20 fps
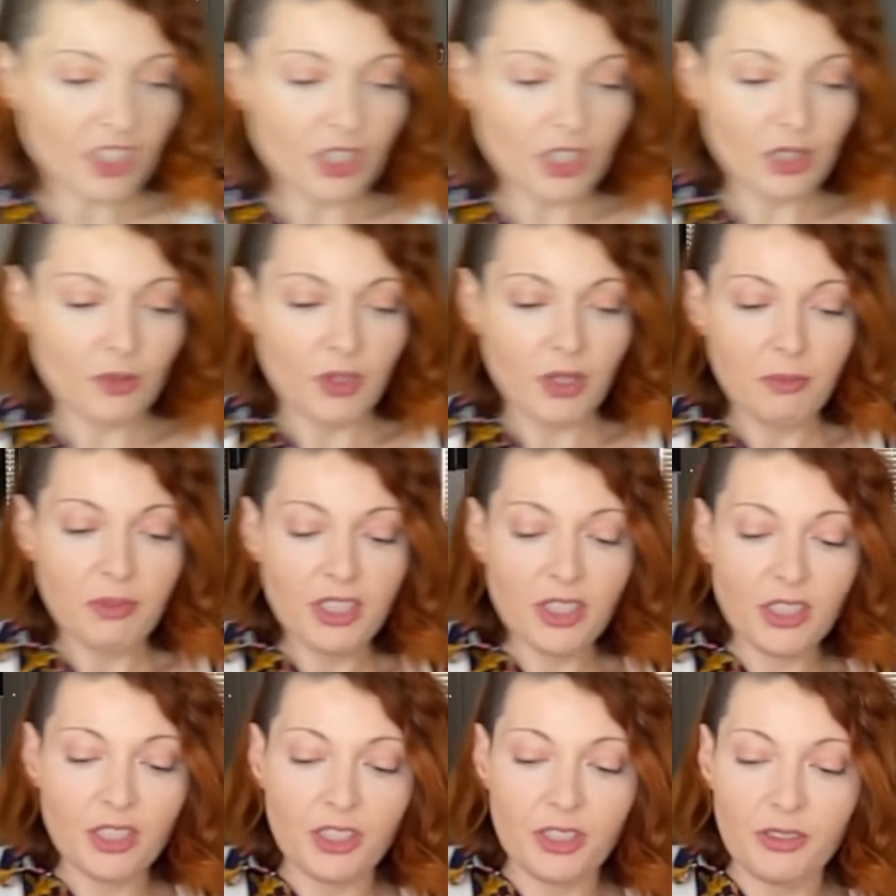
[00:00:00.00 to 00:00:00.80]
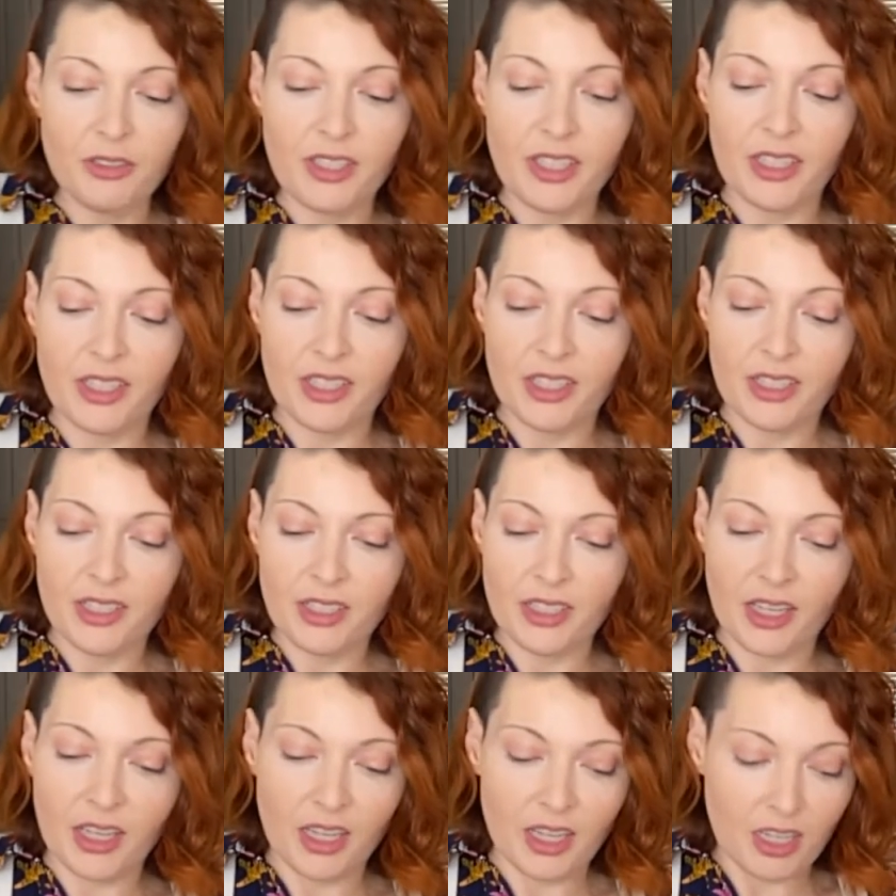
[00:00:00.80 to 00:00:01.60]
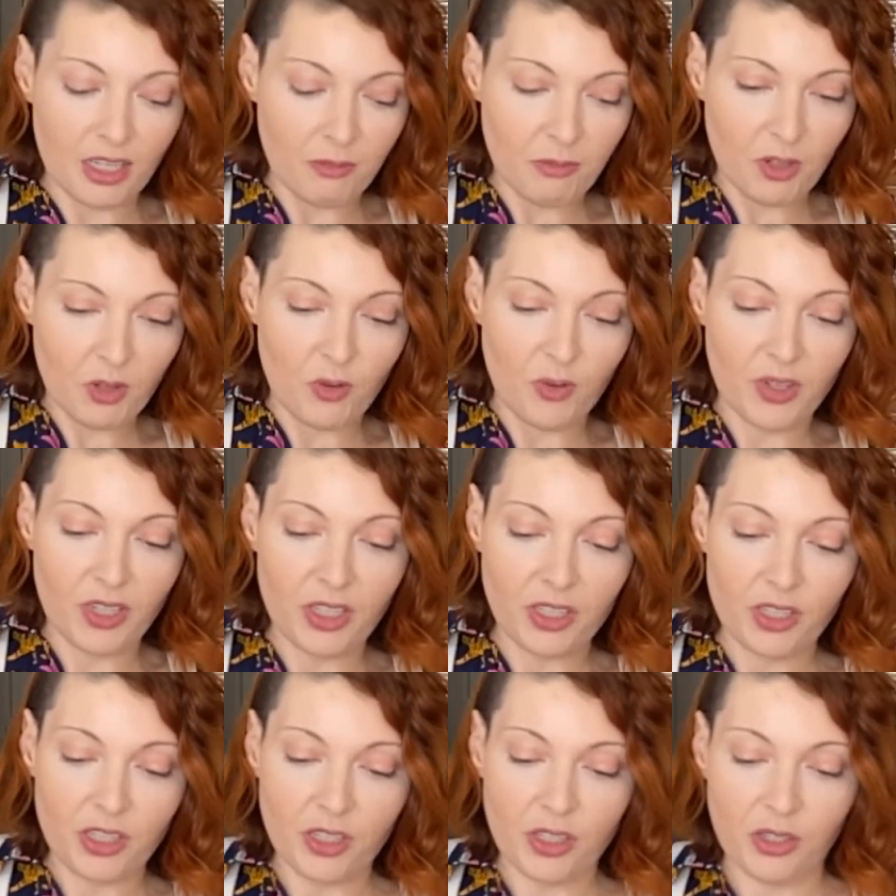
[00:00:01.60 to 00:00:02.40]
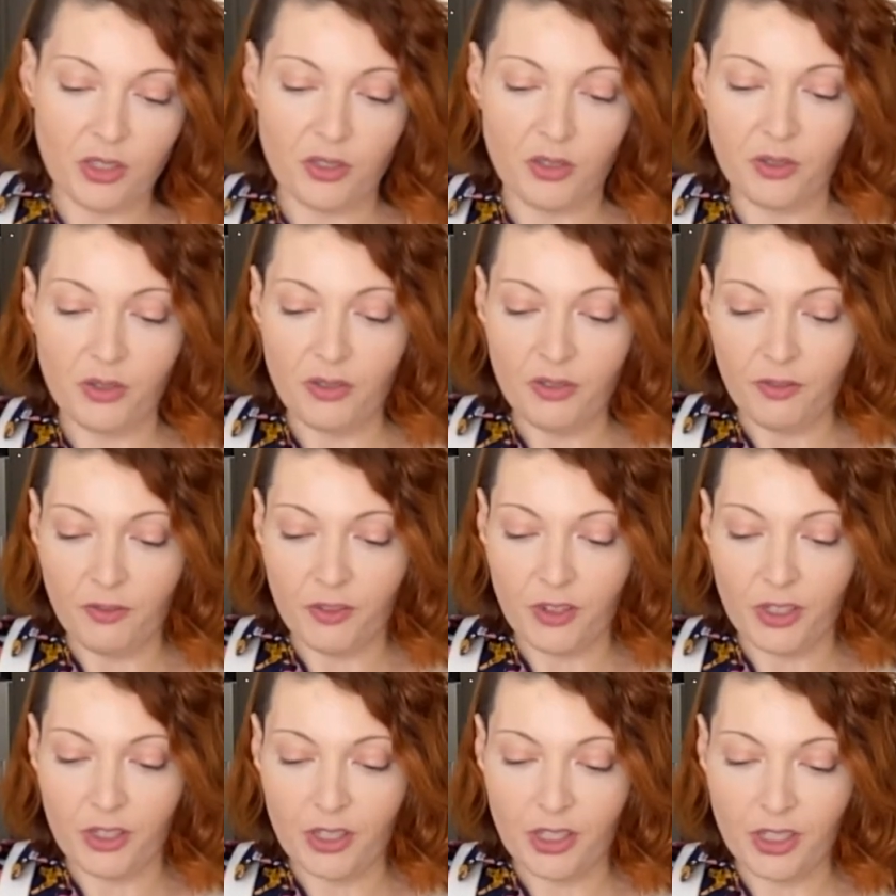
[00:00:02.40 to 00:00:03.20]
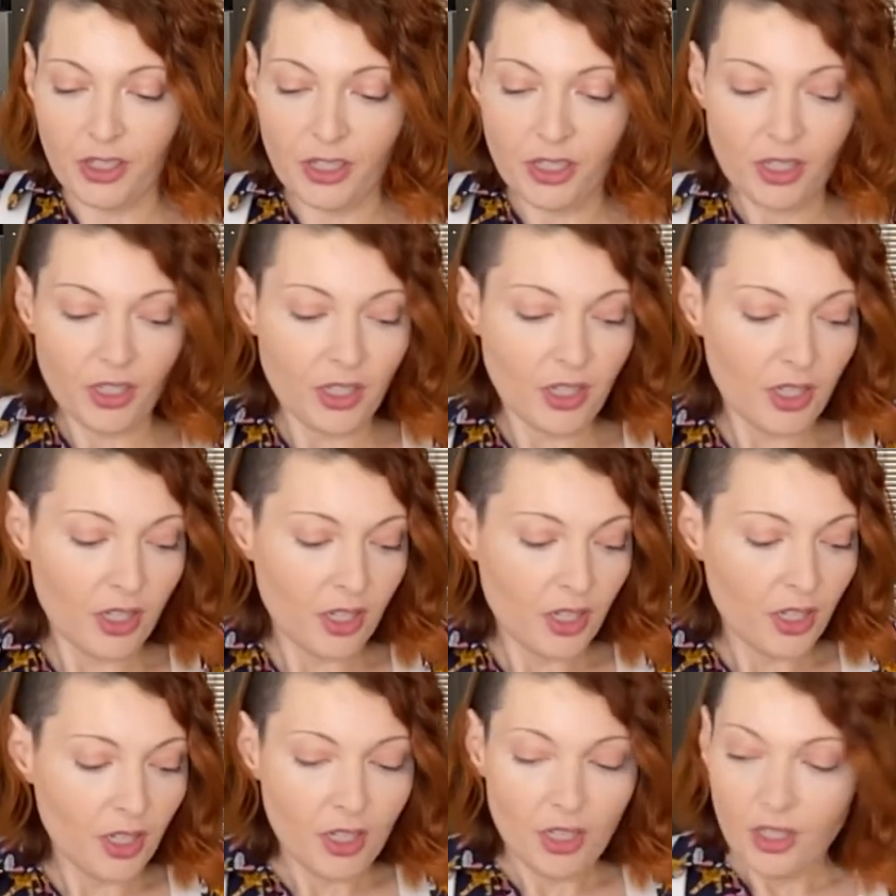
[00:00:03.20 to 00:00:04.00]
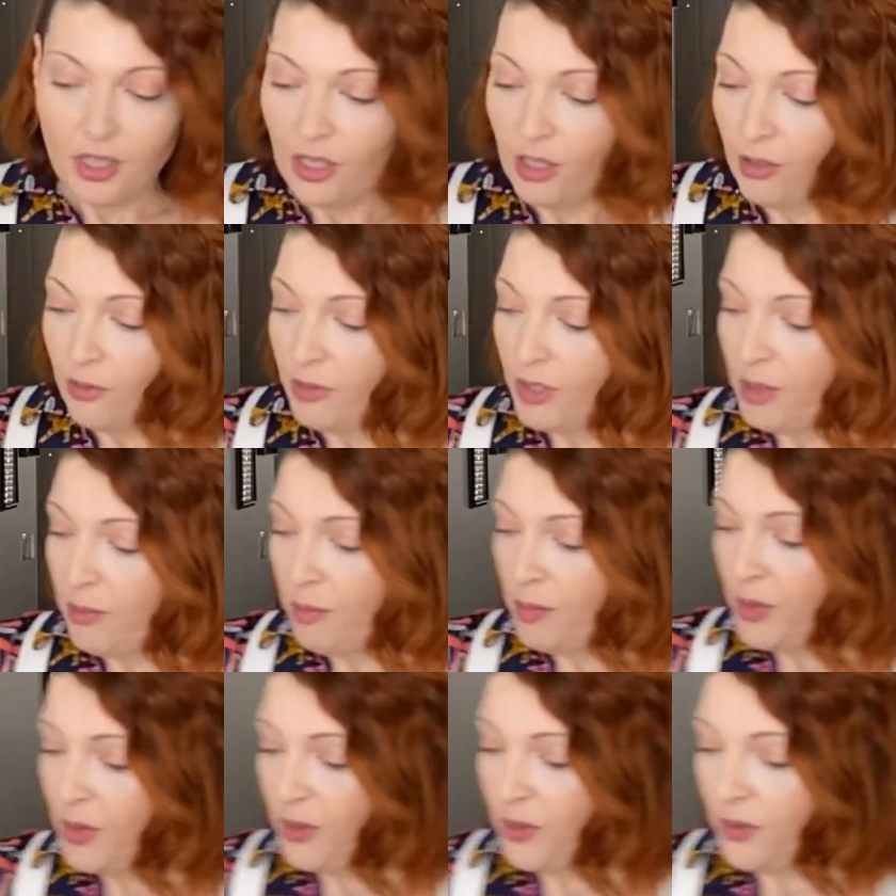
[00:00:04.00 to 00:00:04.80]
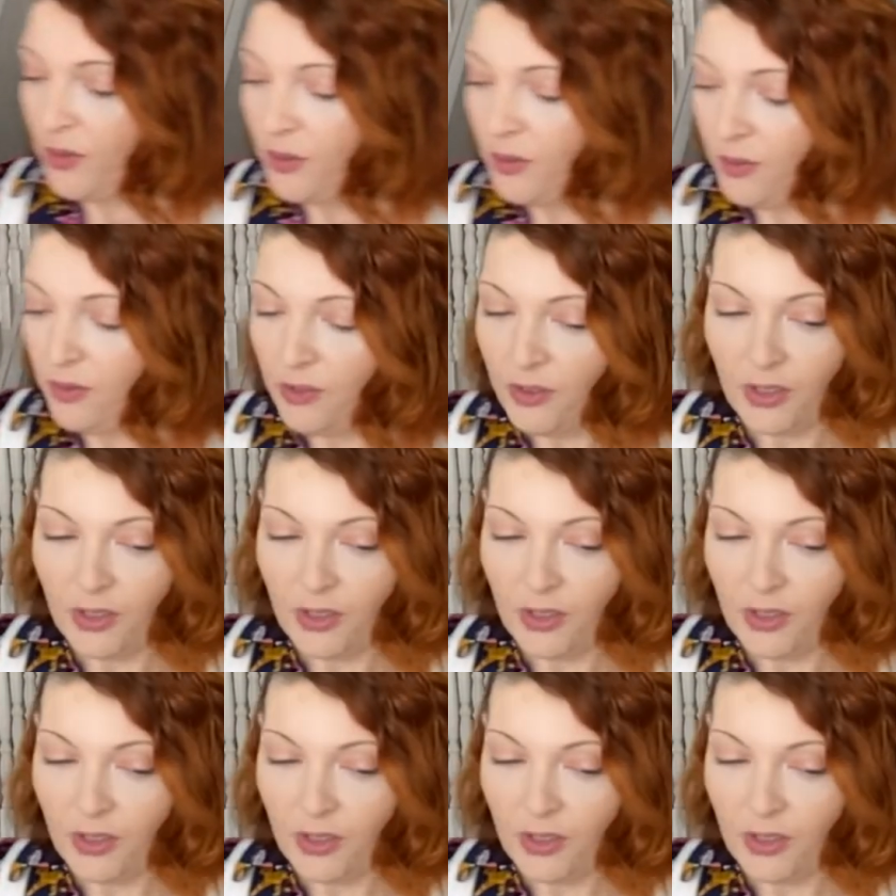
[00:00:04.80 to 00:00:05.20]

So what I'm going to do is I'm going to first remove